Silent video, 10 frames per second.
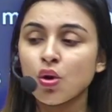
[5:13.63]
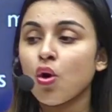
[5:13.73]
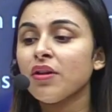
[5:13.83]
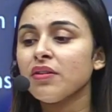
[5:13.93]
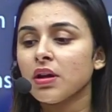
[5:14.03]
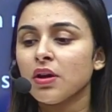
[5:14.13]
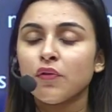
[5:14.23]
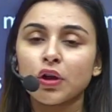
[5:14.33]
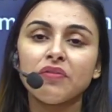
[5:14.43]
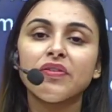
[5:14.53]
or
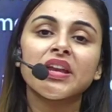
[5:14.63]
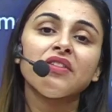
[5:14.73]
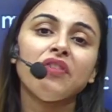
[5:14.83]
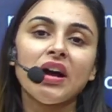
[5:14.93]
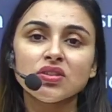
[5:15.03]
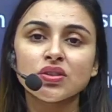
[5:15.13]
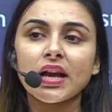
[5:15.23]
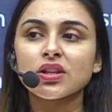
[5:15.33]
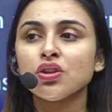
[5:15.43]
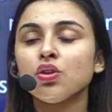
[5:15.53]
for a very fast
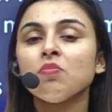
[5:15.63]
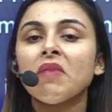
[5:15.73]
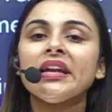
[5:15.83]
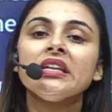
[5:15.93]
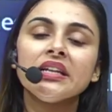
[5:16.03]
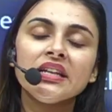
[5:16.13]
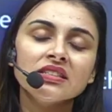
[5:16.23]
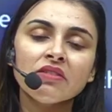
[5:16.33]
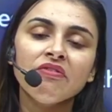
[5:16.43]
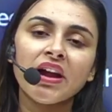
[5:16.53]
reaction you might need
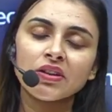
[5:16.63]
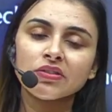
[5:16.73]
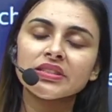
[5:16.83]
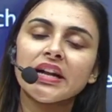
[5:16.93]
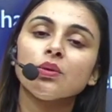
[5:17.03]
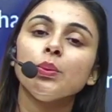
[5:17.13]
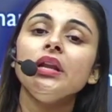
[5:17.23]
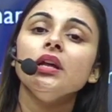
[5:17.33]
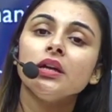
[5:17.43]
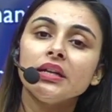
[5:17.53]
some factors that will
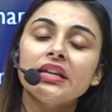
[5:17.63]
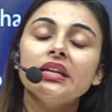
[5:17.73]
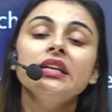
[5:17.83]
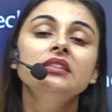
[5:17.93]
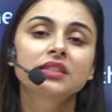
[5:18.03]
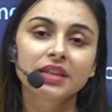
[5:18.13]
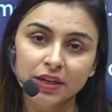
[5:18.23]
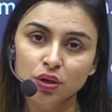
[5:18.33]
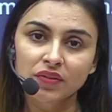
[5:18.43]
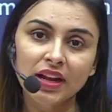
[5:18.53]
decrease the rate
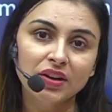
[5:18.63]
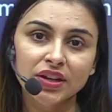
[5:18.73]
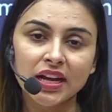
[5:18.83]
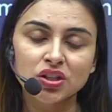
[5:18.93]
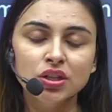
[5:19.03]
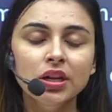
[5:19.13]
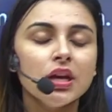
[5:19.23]
of that reaction.